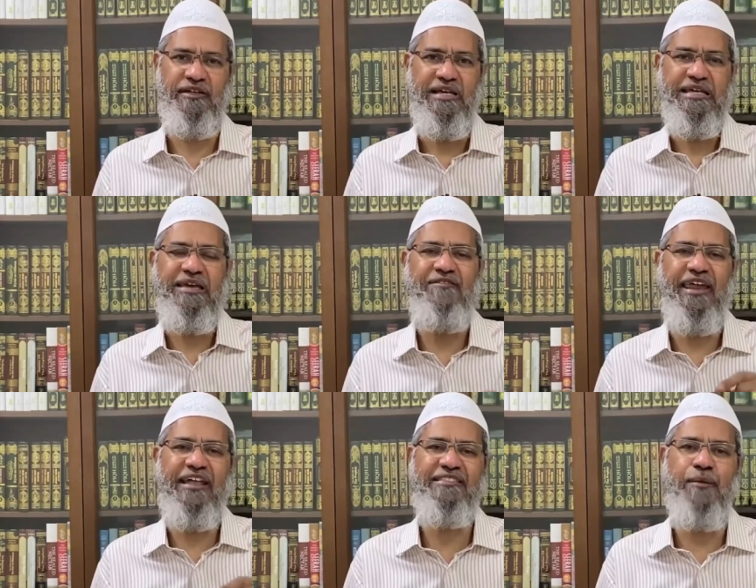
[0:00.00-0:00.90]
Giving an
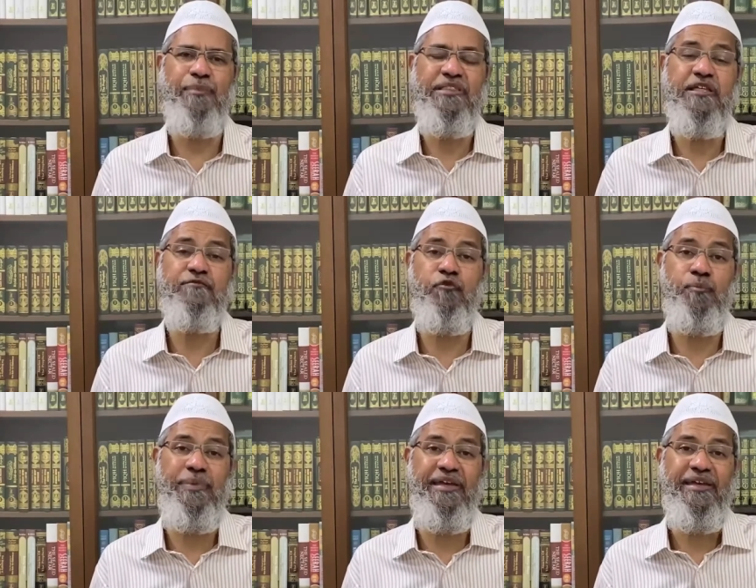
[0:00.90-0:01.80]
example, this would
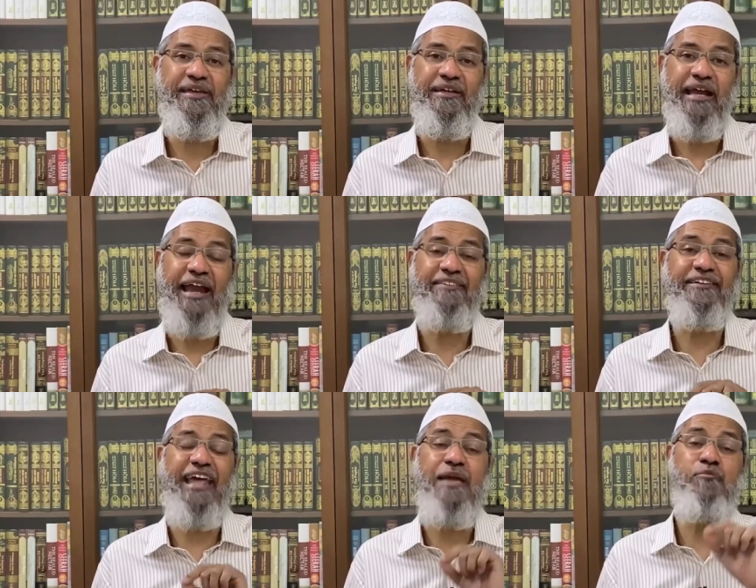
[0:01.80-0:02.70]
be at the
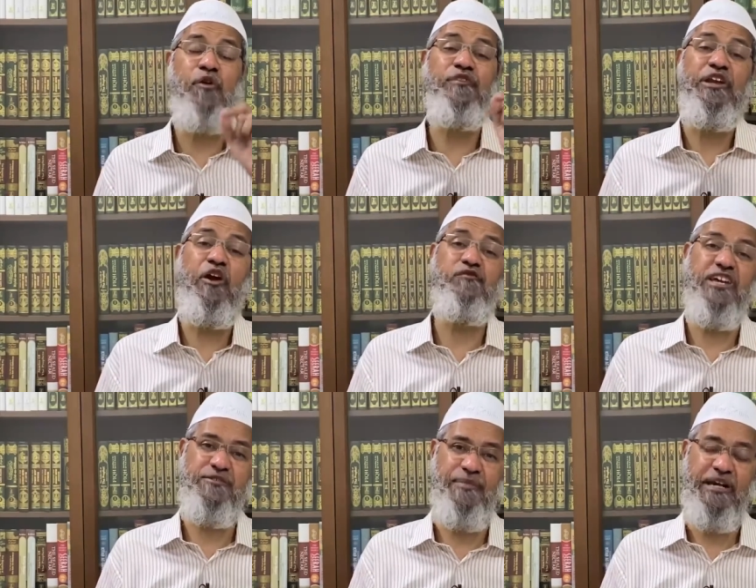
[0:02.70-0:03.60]
time of the day of
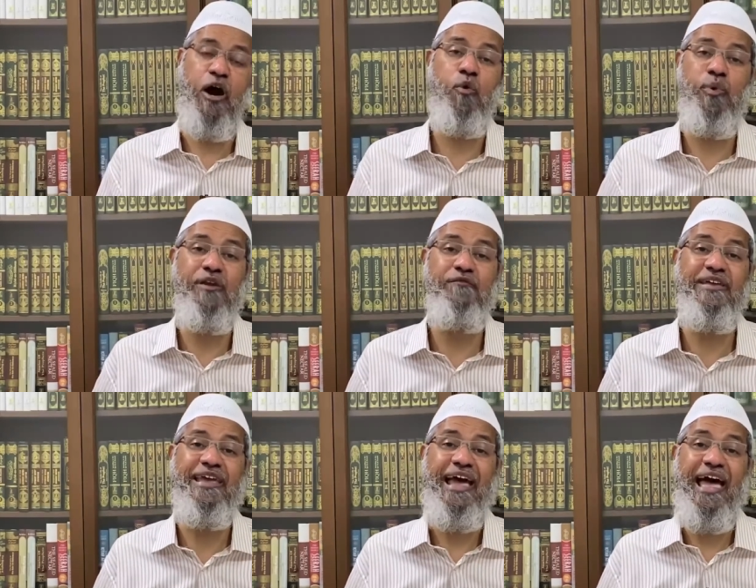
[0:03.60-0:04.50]
judgment. How will
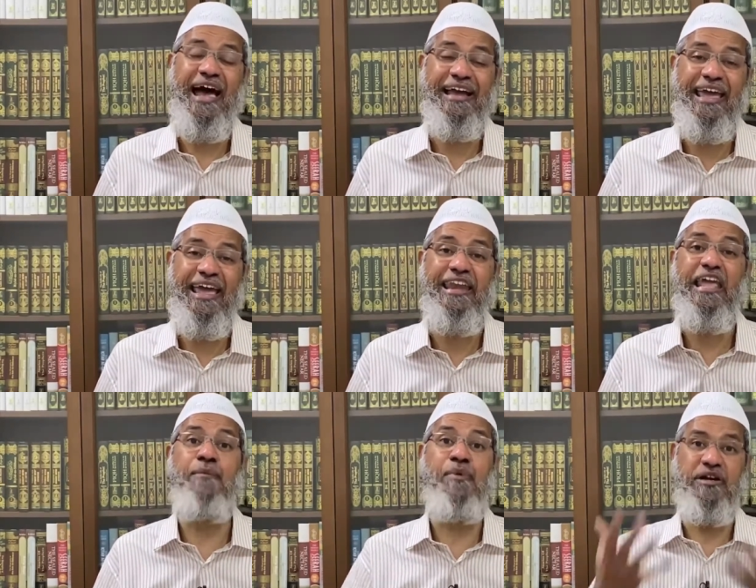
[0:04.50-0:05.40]
we again
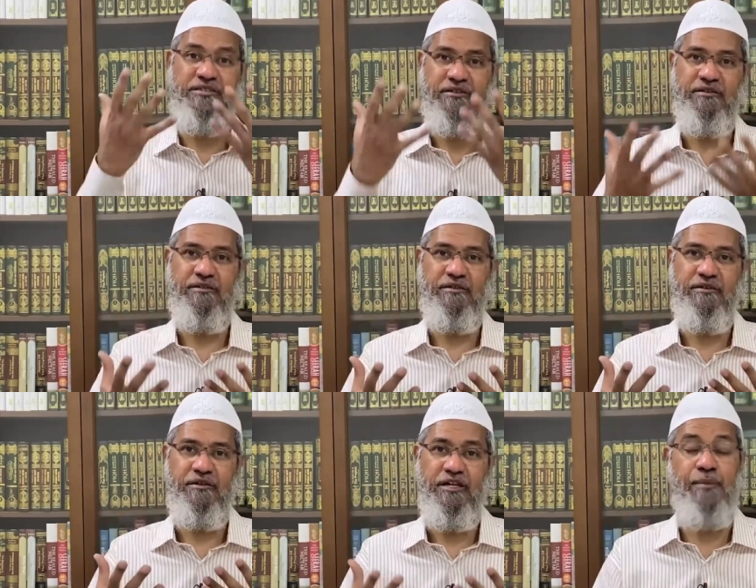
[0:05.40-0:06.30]
emerge
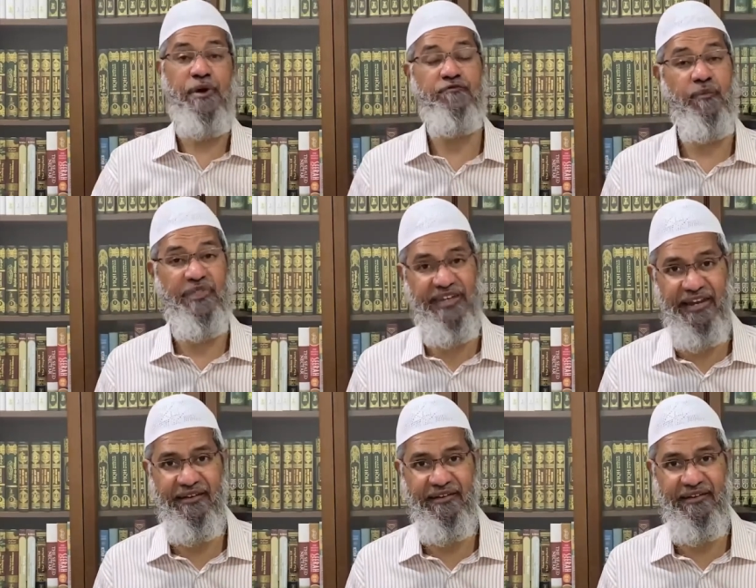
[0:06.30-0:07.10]
from the dead?